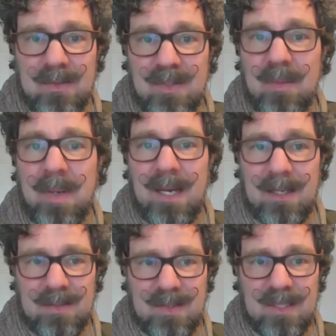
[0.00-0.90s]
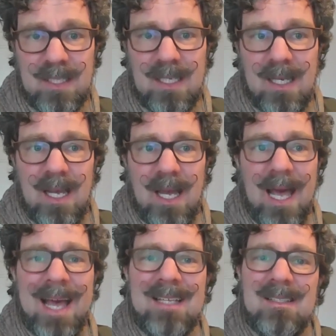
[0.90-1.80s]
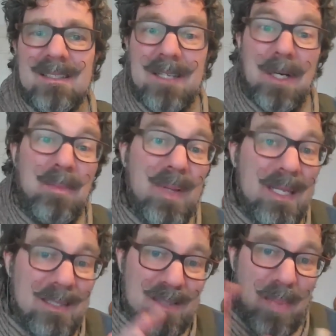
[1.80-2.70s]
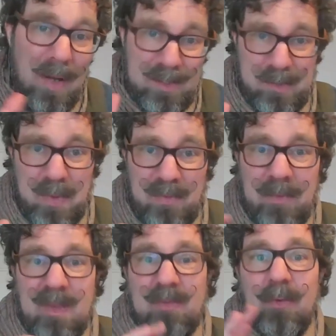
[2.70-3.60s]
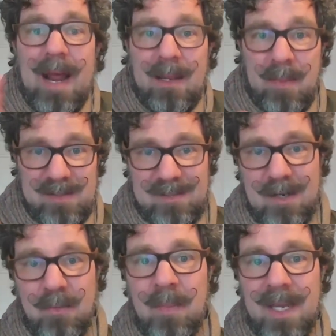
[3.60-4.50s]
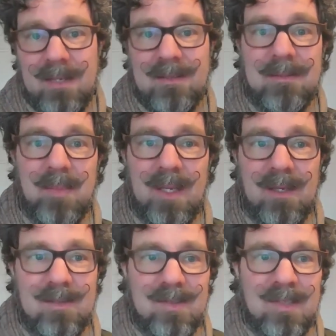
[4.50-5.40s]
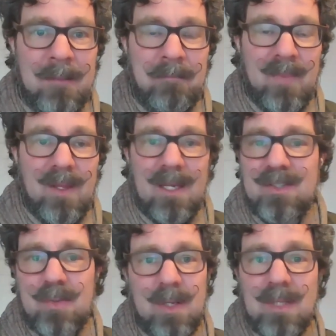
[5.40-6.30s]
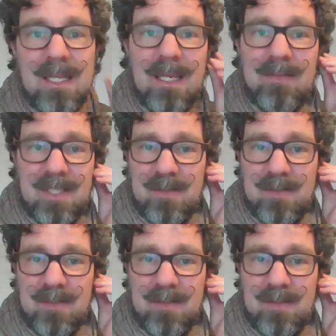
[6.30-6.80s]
to the past, as complete as possible from the fragments that remain, because history only leaves us